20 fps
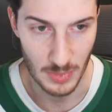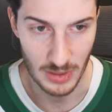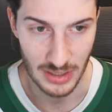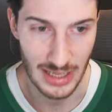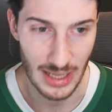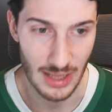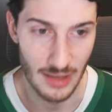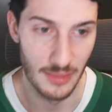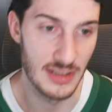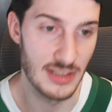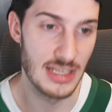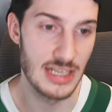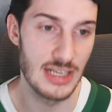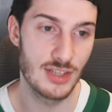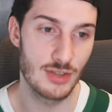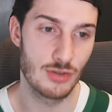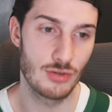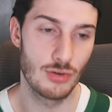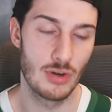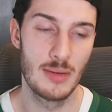But again, the D
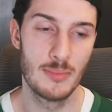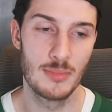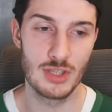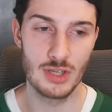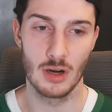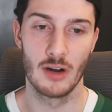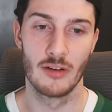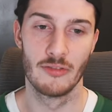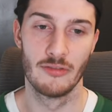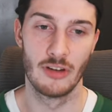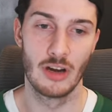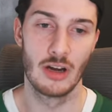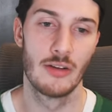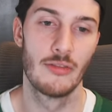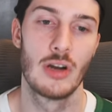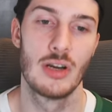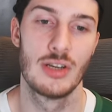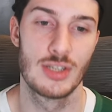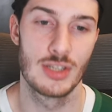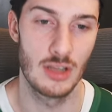streams are very,
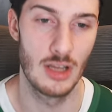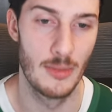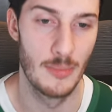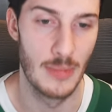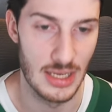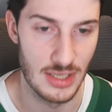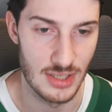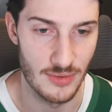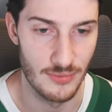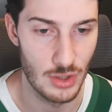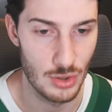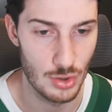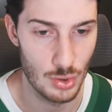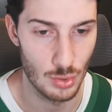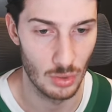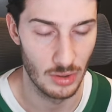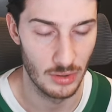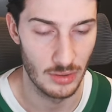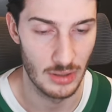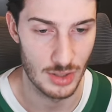very slim as of
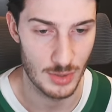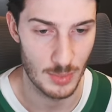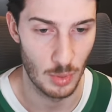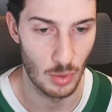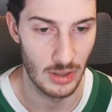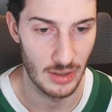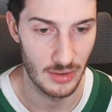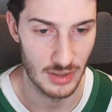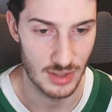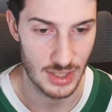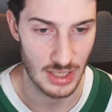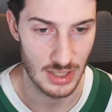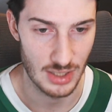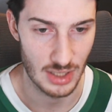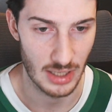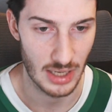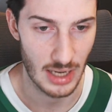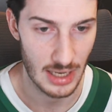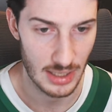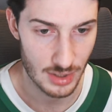usual at this point in the
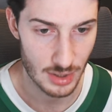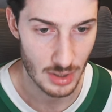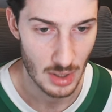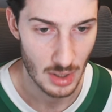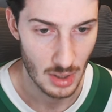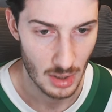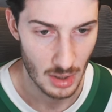season, guys.